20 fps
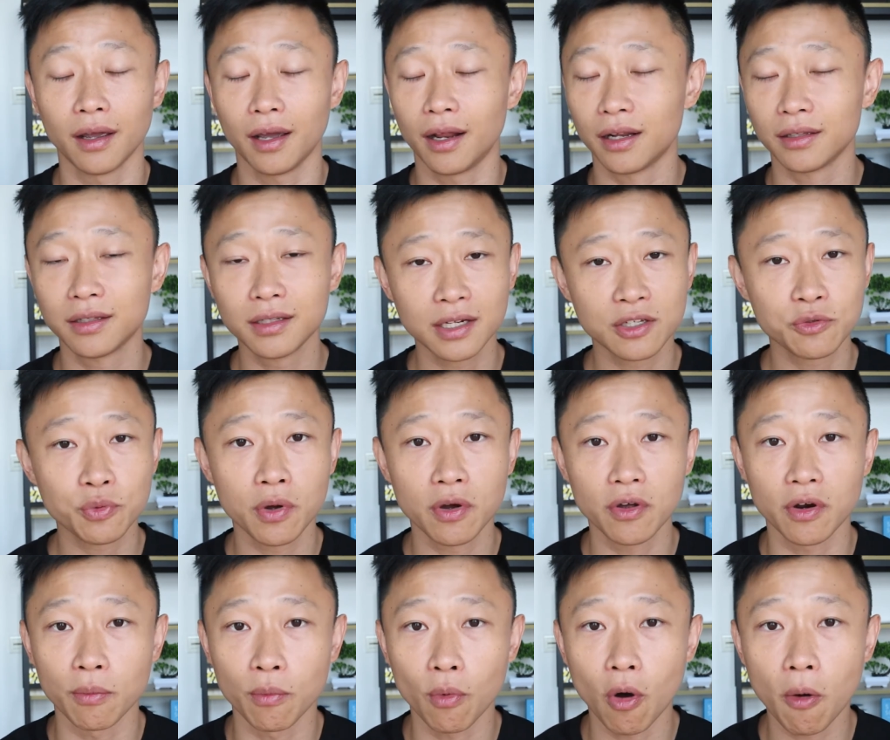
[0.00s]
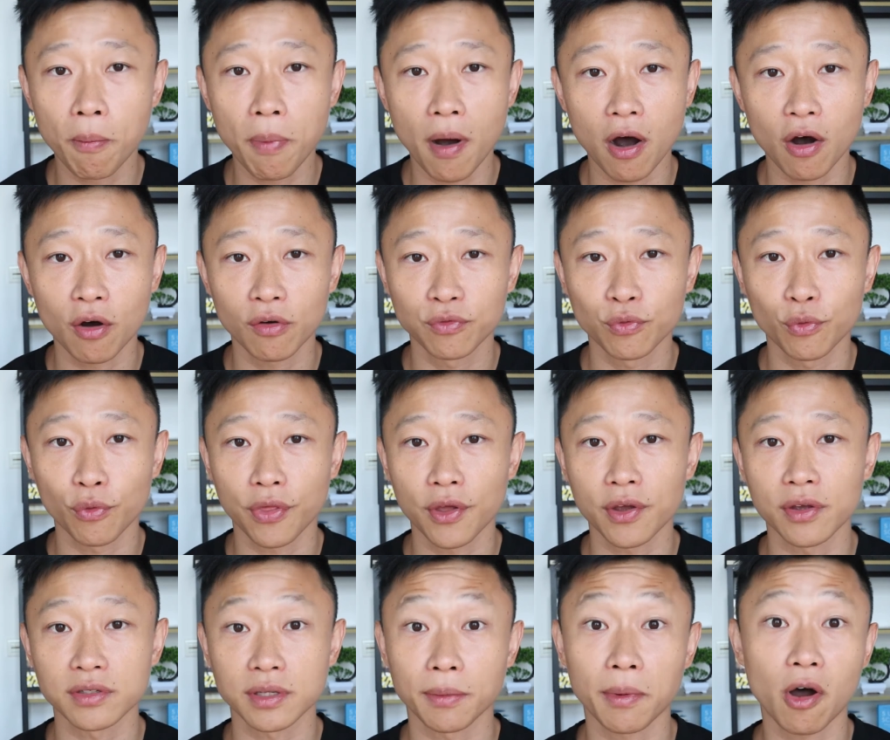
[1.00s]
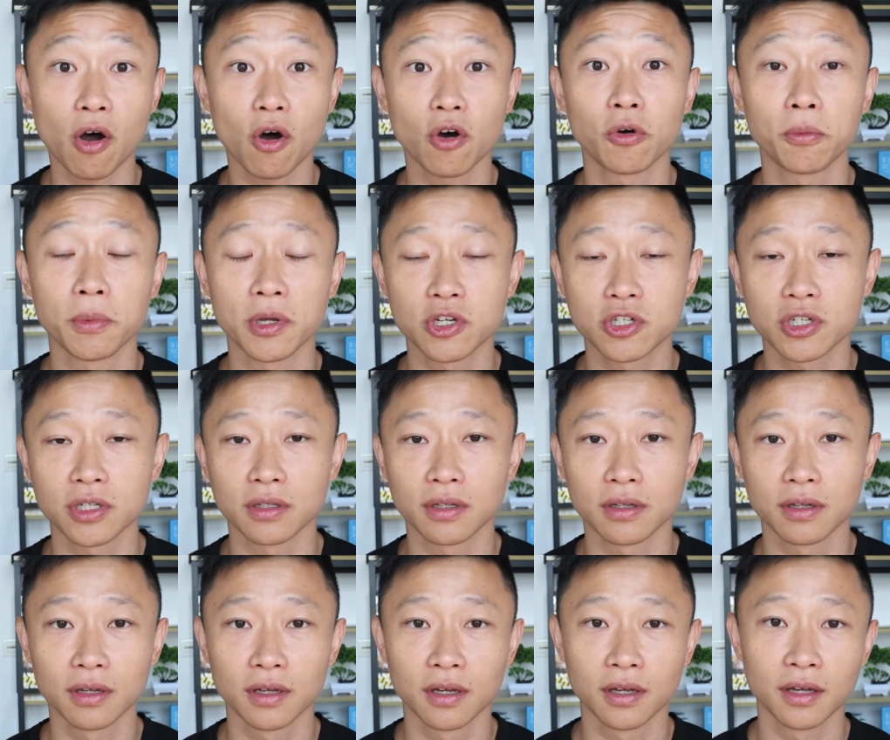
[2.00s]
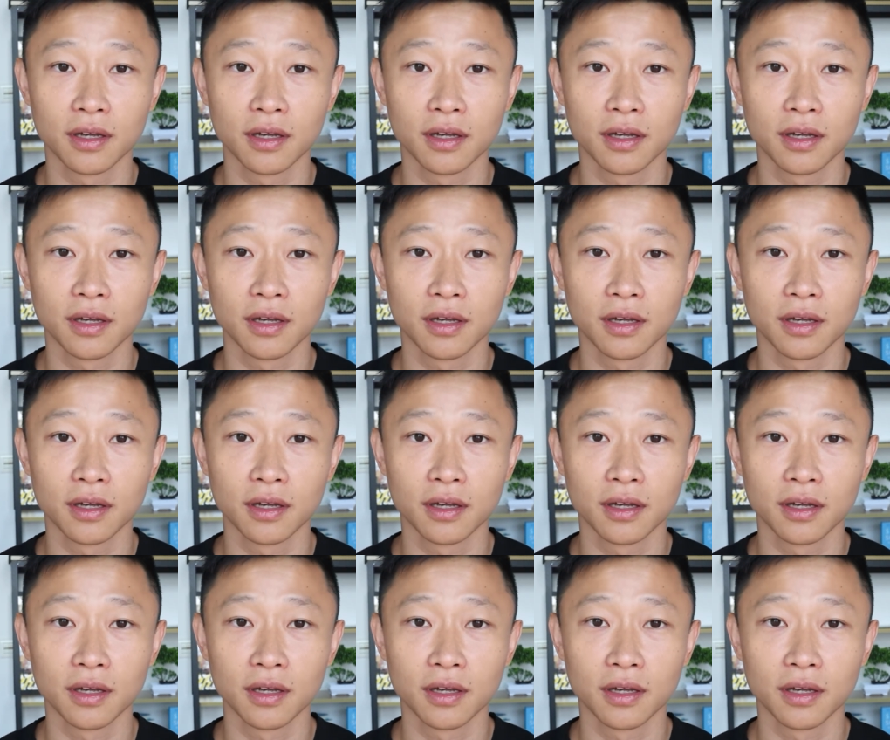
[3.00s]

And I think that's one of the more powerful things about automation.